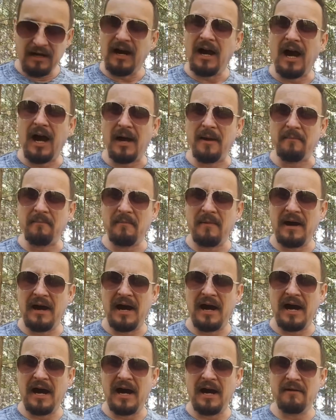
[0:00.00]

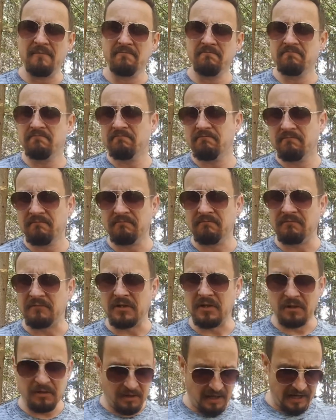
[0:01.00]
I'm you
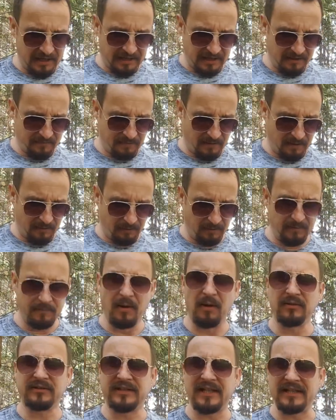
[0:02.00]
know hiking probably
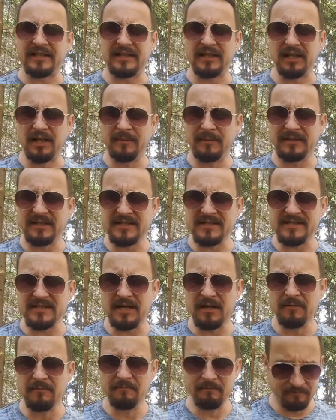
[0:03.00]
about 10 kilometers
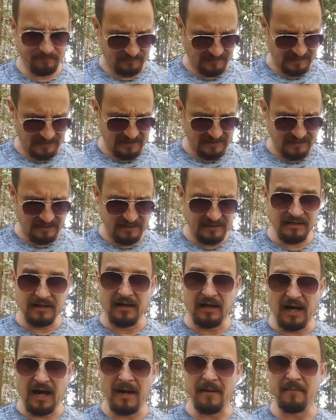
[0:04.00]
now
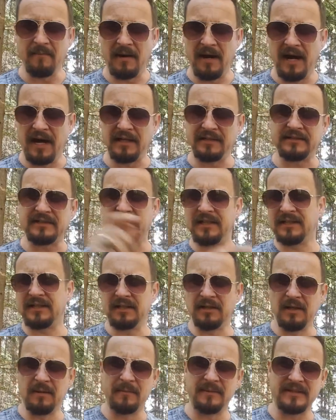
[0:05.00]
I'm uh, 10
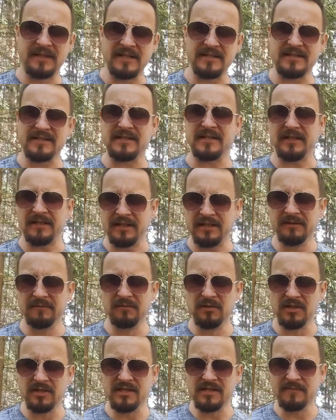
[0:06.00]
kilometers in the
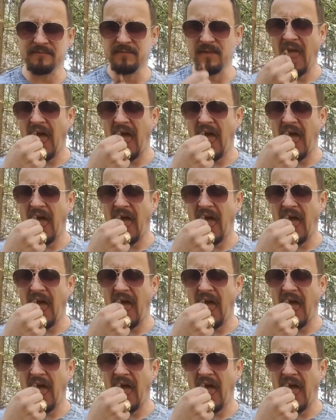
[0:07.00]
woods